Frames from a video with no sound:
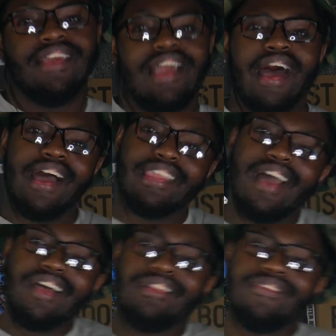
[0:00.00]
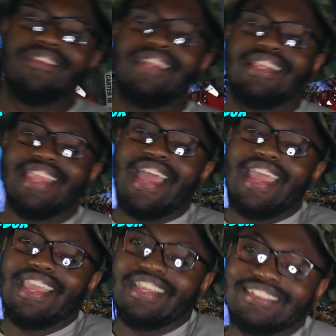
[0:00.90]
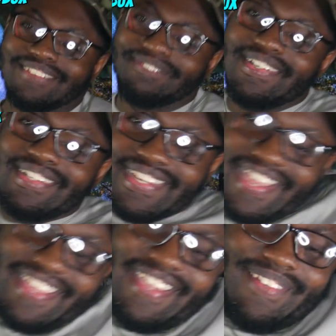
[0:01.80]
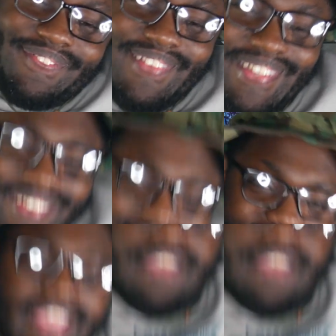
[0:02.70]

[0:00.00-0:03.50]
How y'all doing today? It's a Monday and I'm feeling great.